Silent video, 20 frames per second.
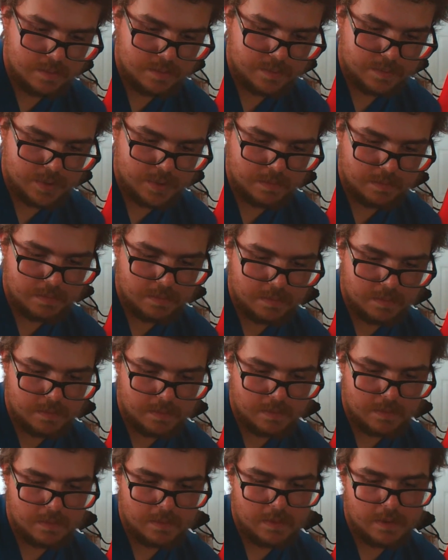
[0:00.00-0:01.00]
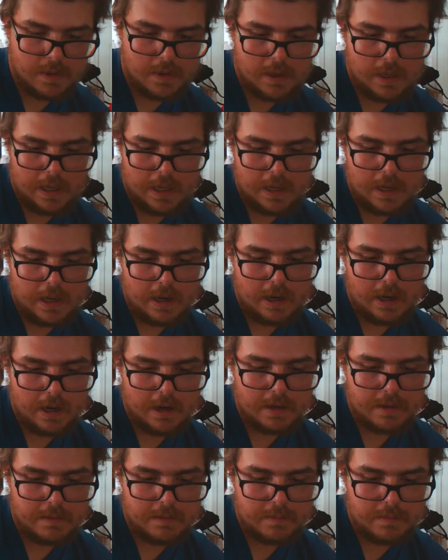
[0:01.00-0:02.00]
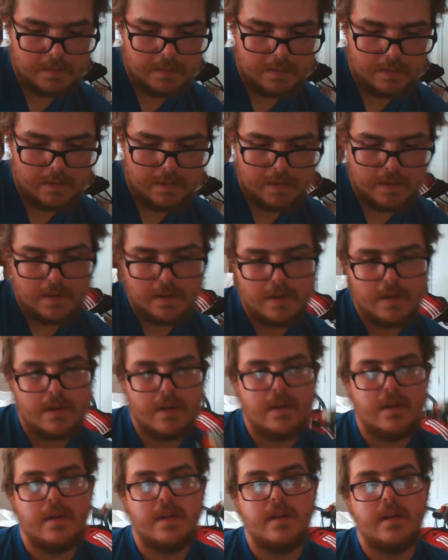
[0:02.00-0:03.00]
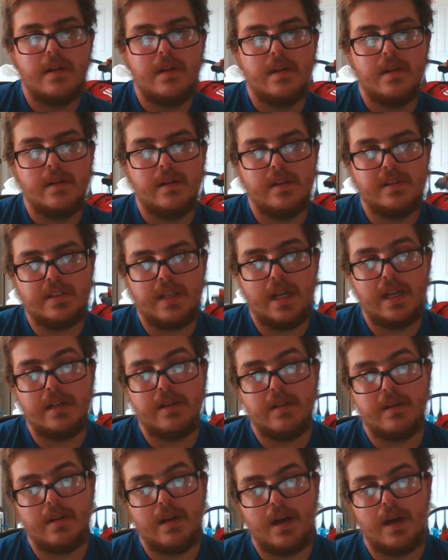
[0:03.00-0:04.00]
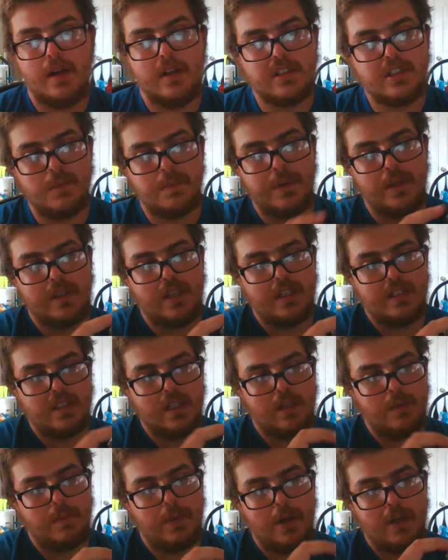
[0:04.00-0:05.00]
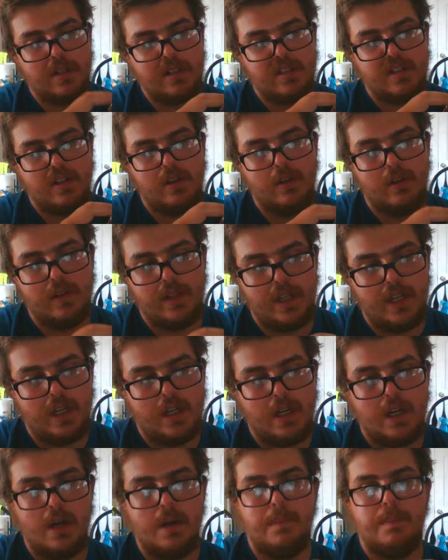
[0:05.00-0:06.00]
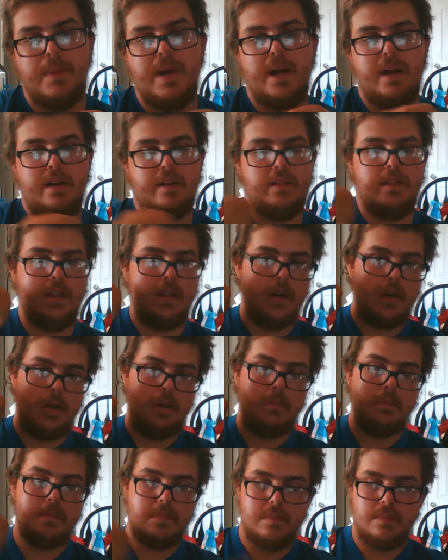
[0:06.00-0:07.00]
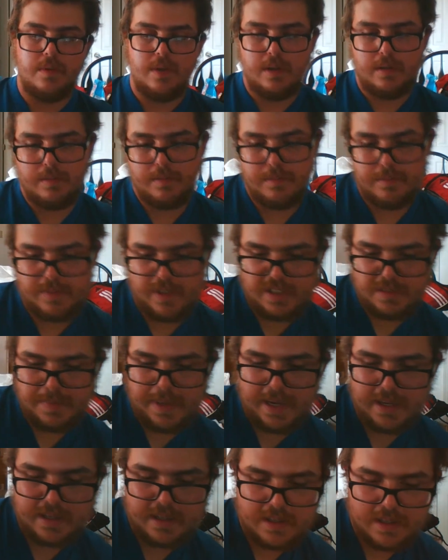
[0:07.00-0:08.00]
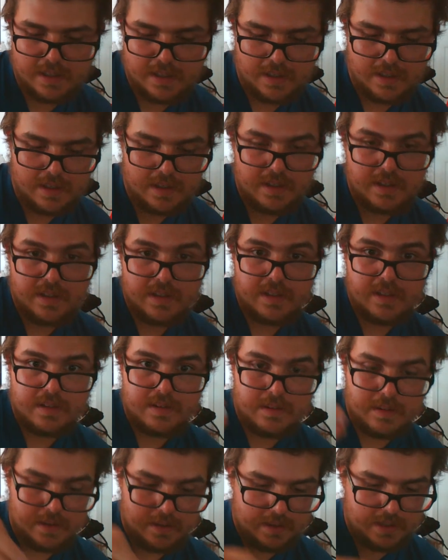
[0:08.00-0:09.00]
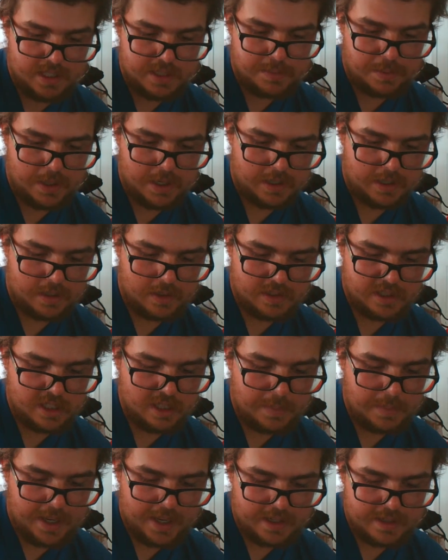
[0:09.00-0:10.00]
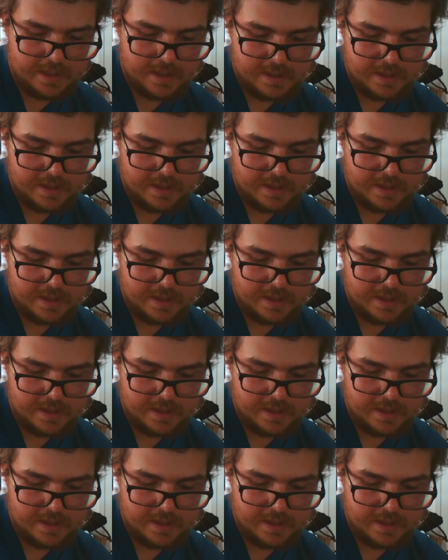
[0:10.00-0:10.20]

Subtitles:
boom. Alright. There's that. I also put these little parts so the back of the arm would rest back. This part goes in the back.